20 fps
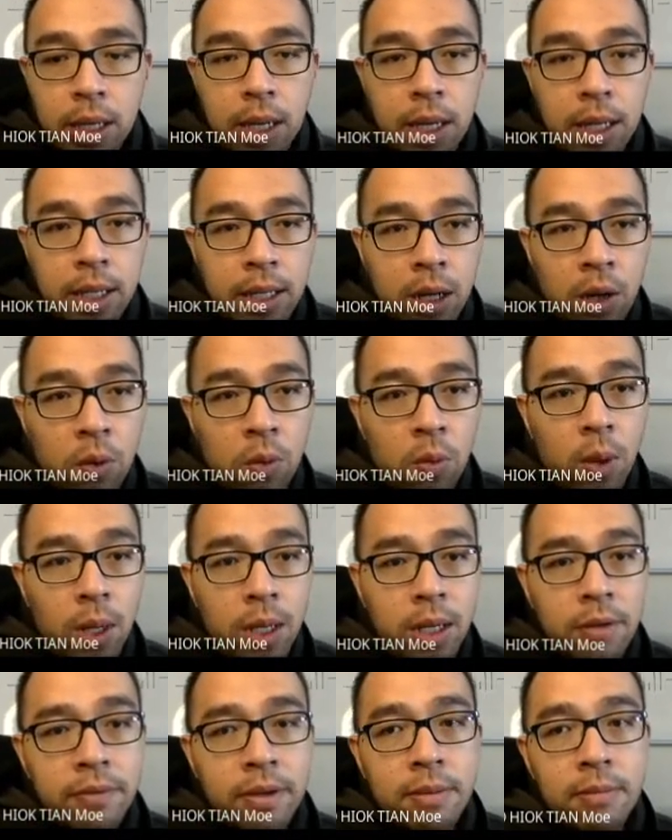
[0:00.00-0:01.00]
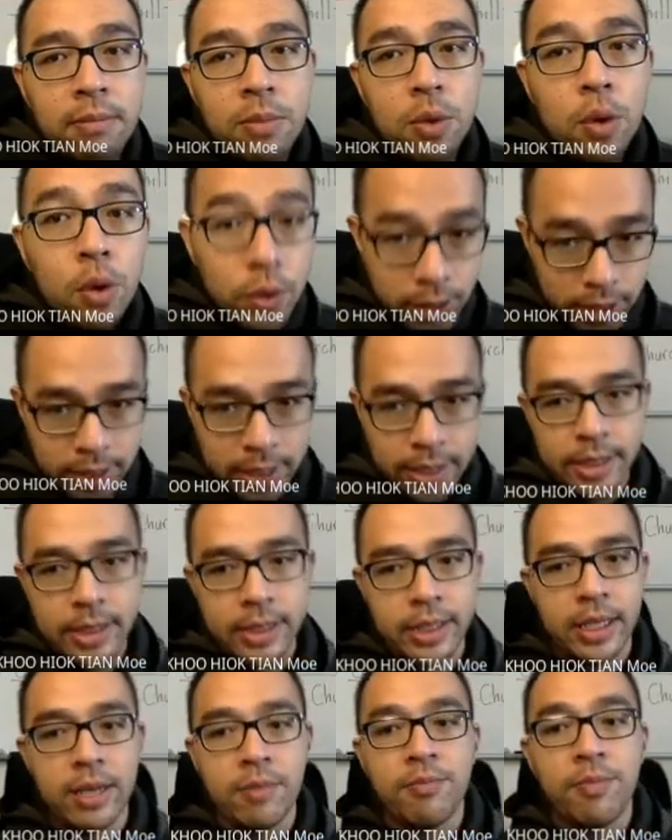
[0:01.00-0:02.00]
now one of the most
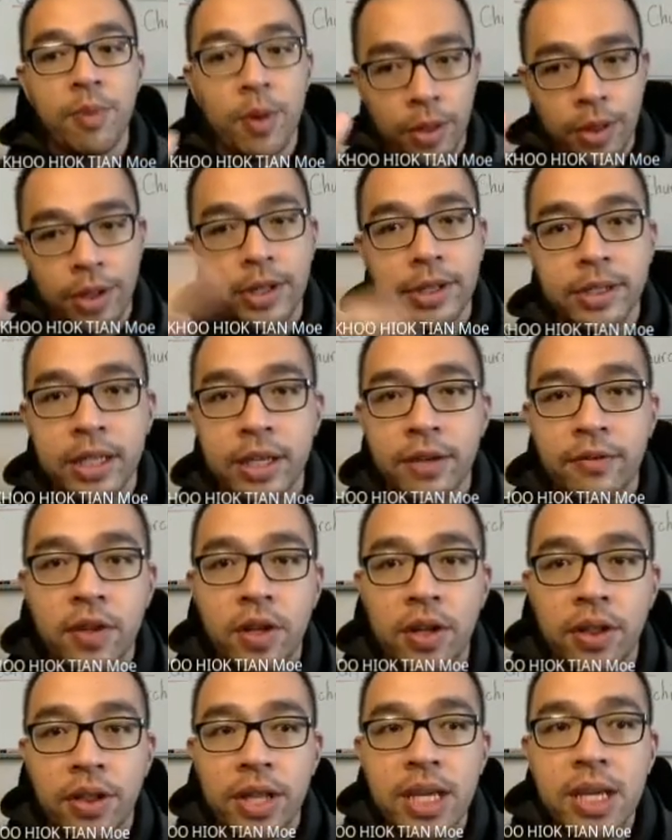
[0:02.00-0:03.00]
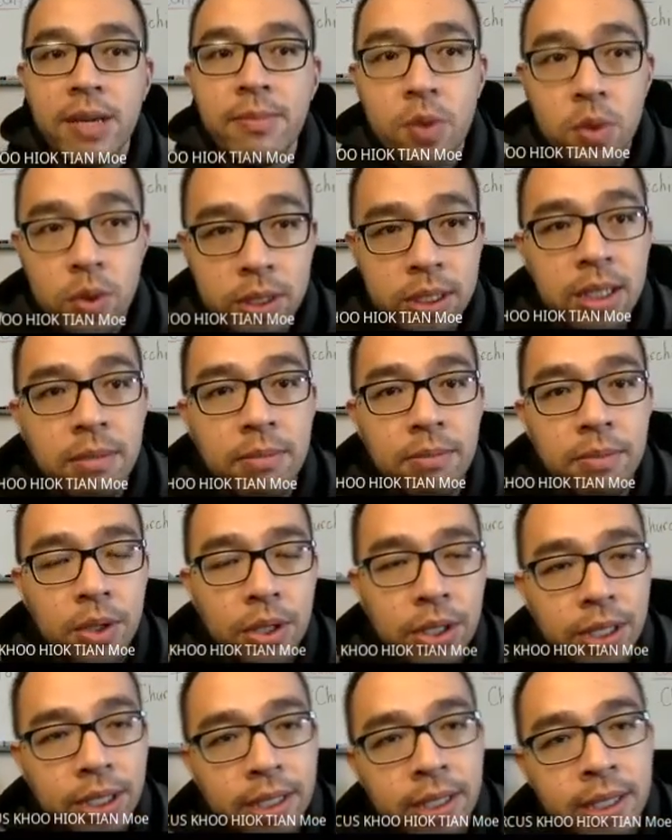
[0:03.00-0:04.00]
important, if not the most
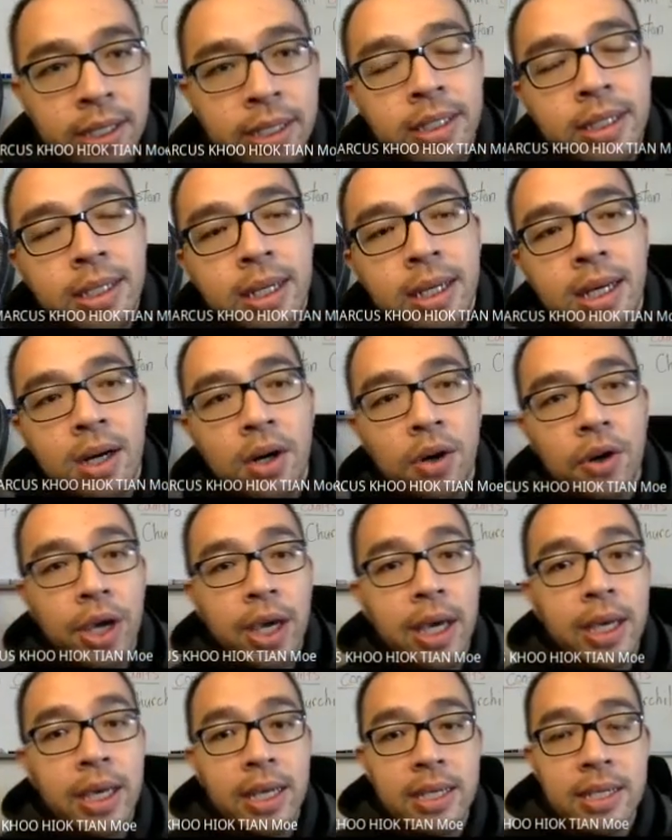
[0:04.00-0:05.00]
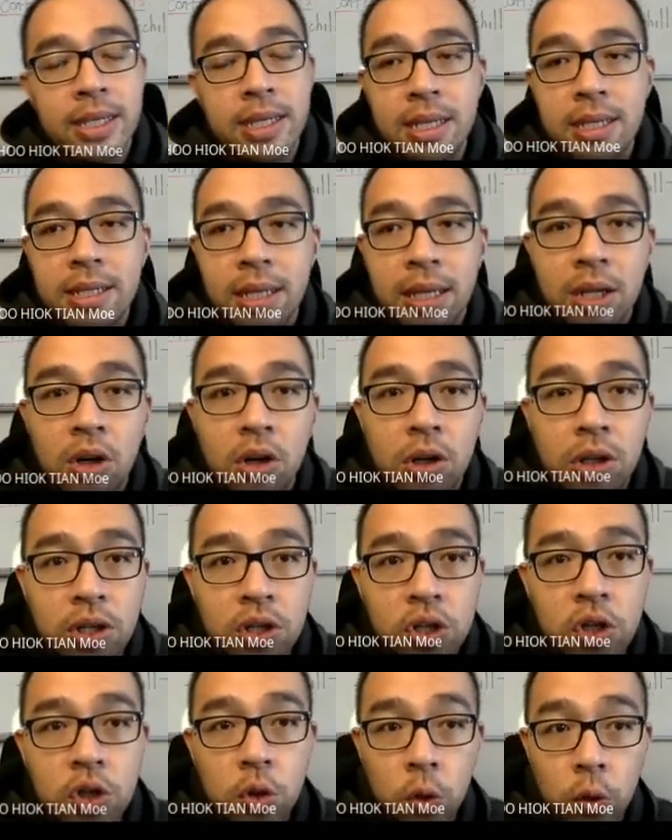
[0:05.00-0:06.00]
important, okay, is this thing called the
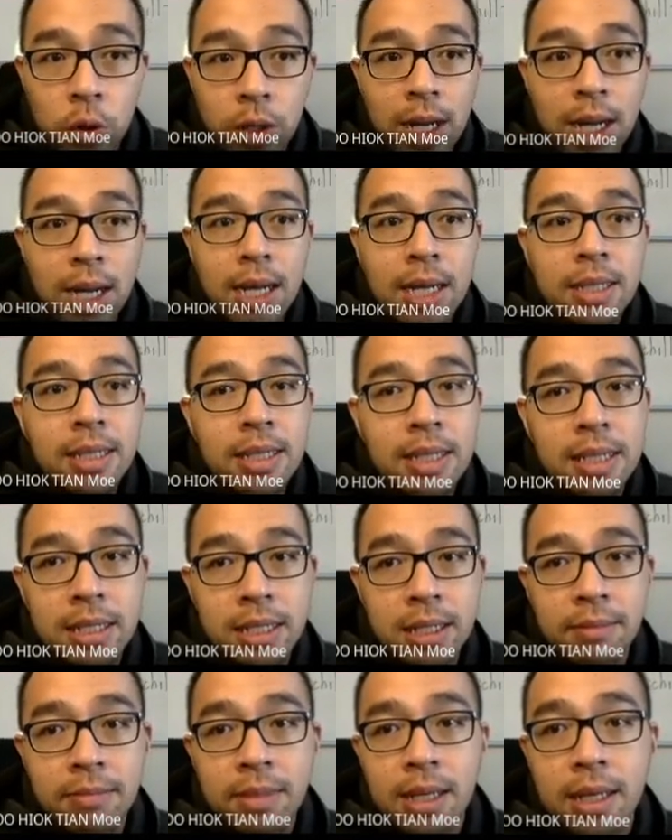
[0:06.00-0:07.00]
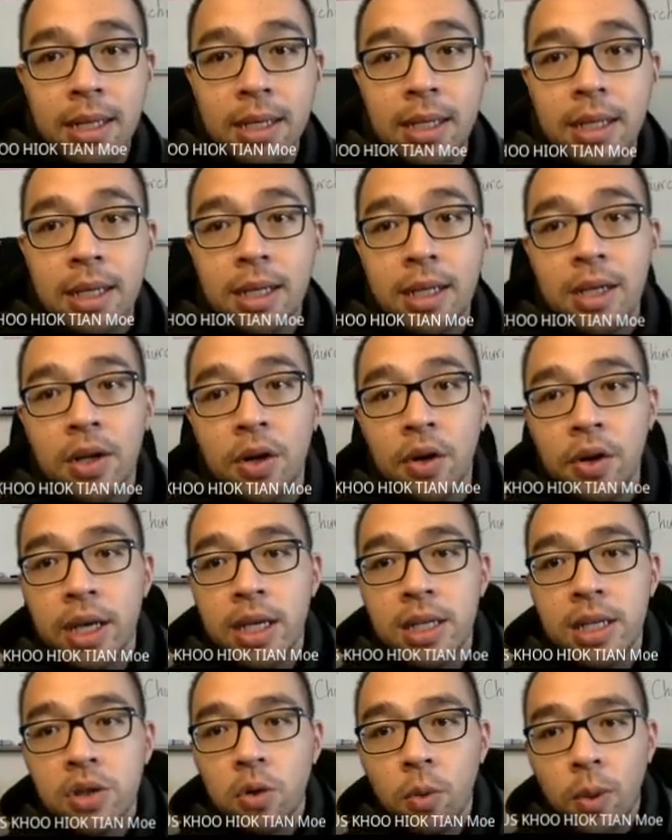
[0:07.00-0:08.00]
sonar system. Okay,
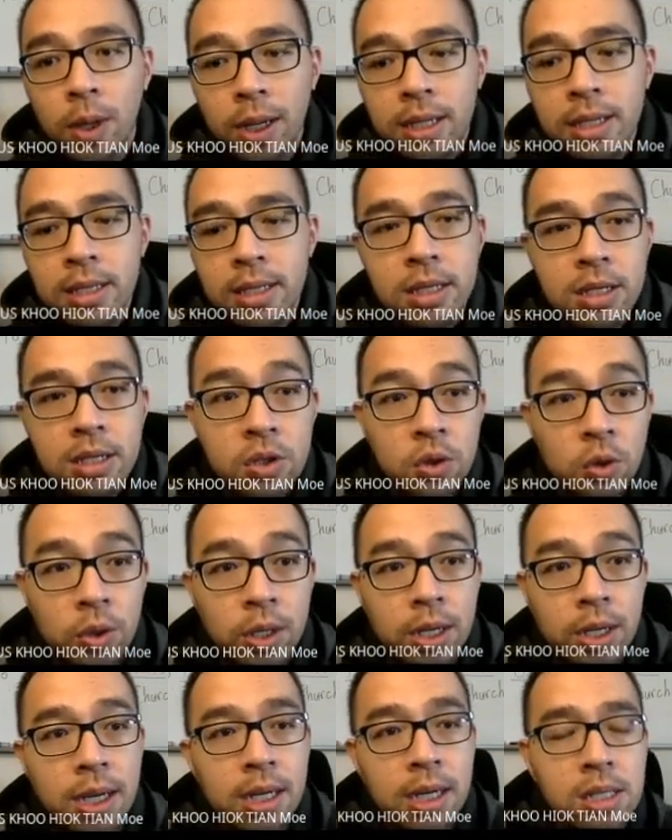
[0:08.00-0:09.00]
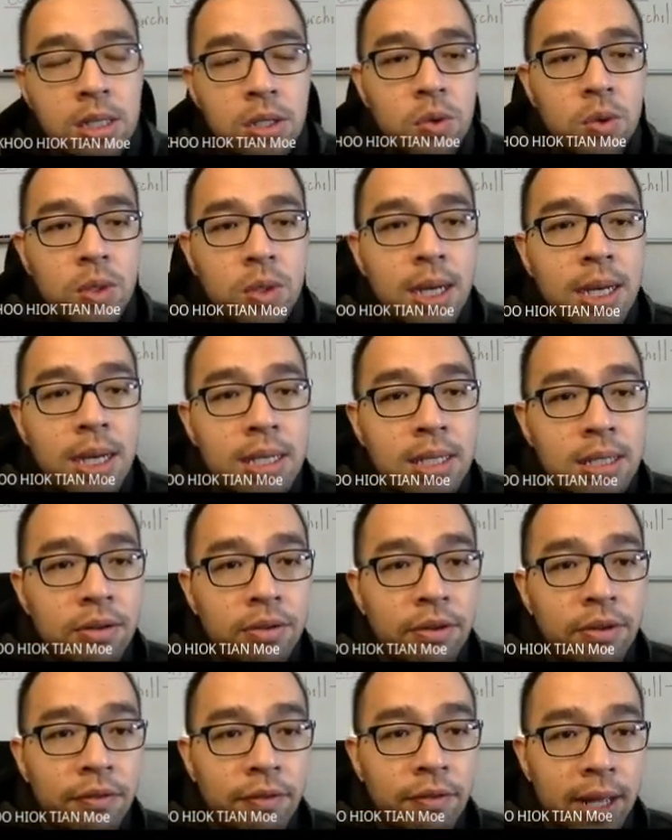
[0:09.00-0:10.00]
so what is a sonar? Sonar is a
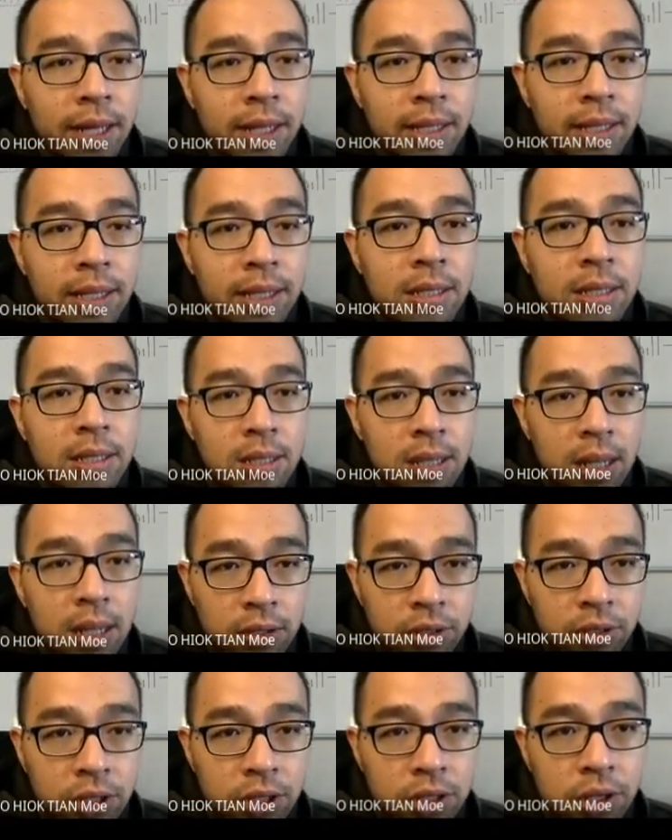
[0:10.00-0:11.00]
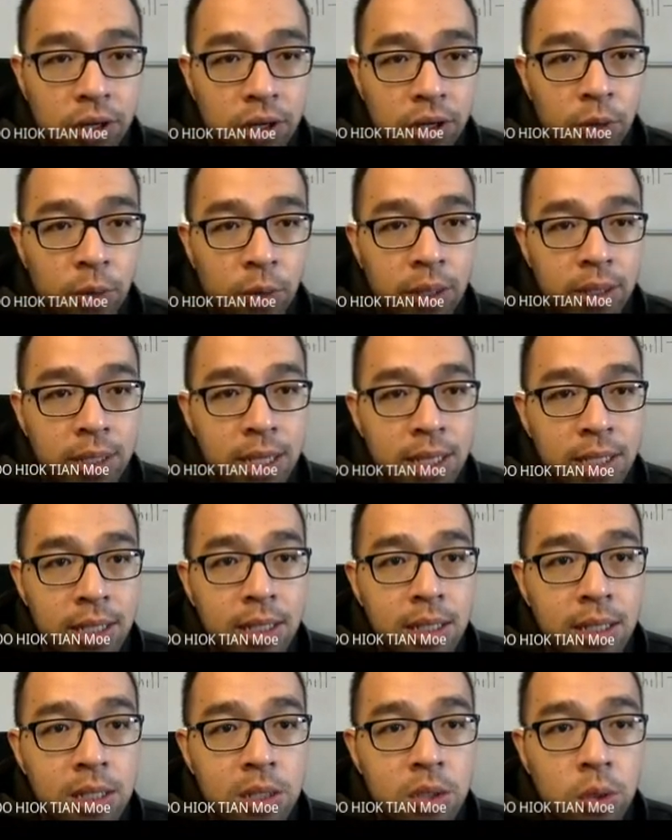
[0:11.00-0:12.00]
reflected ultrasonic wave.
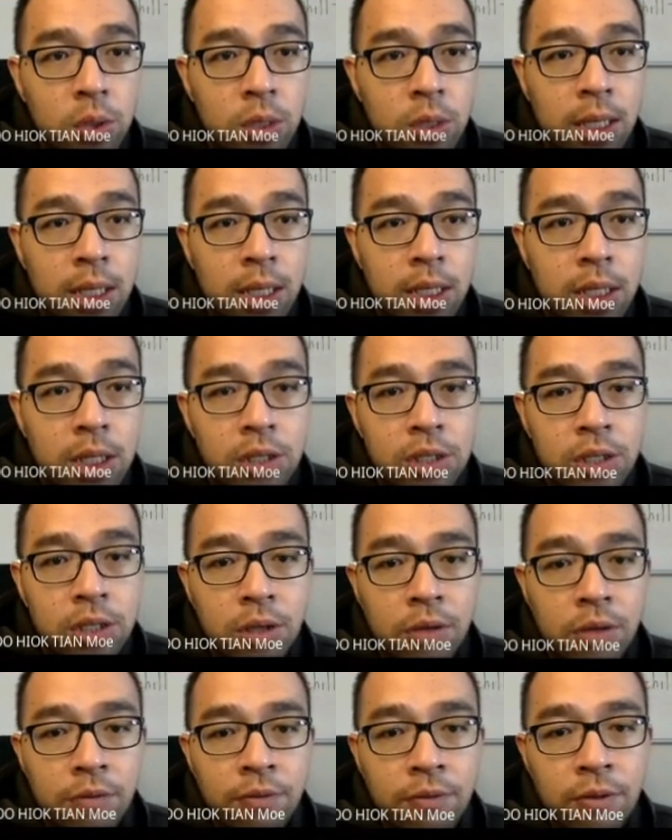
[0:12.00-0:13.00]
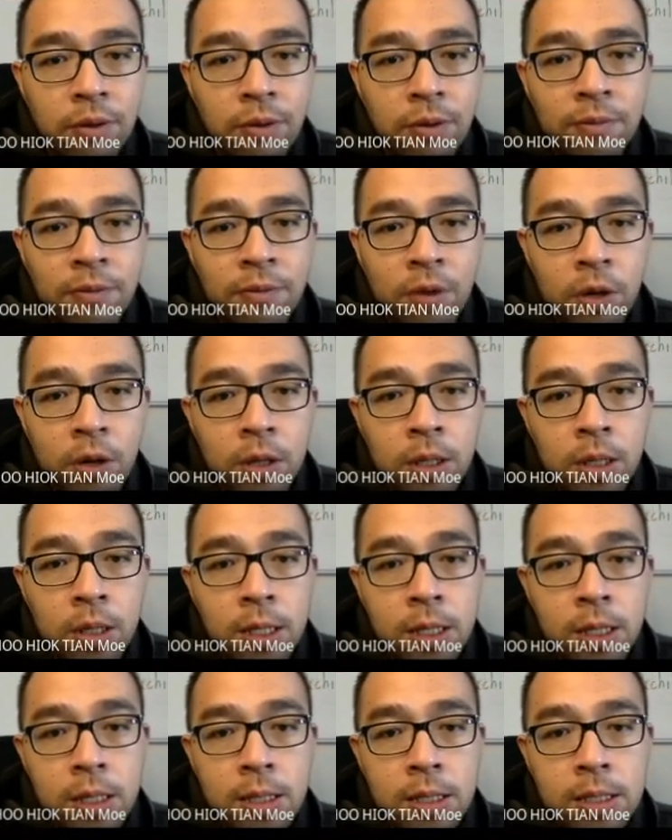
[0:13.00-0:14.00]
Actually, sonar is short form for
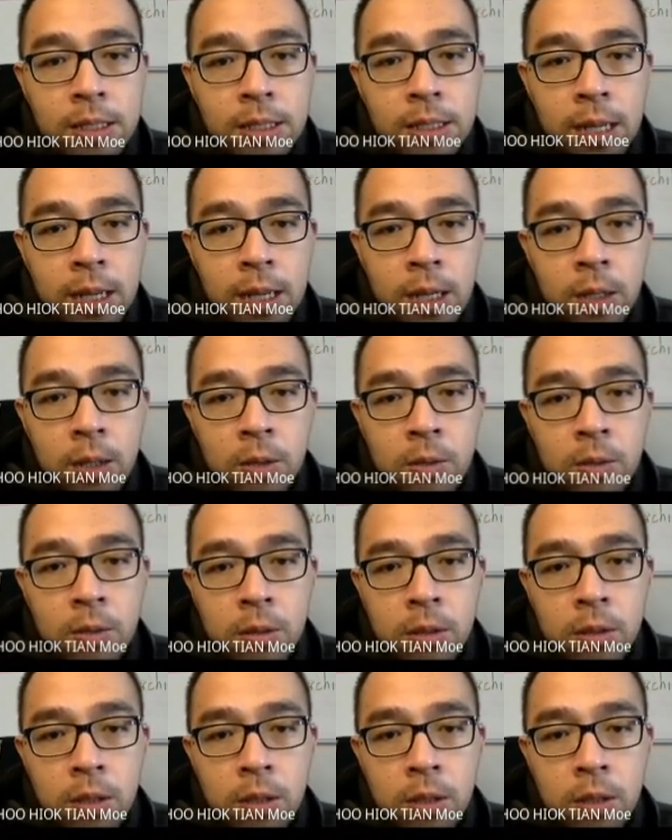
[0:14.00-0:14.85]
sound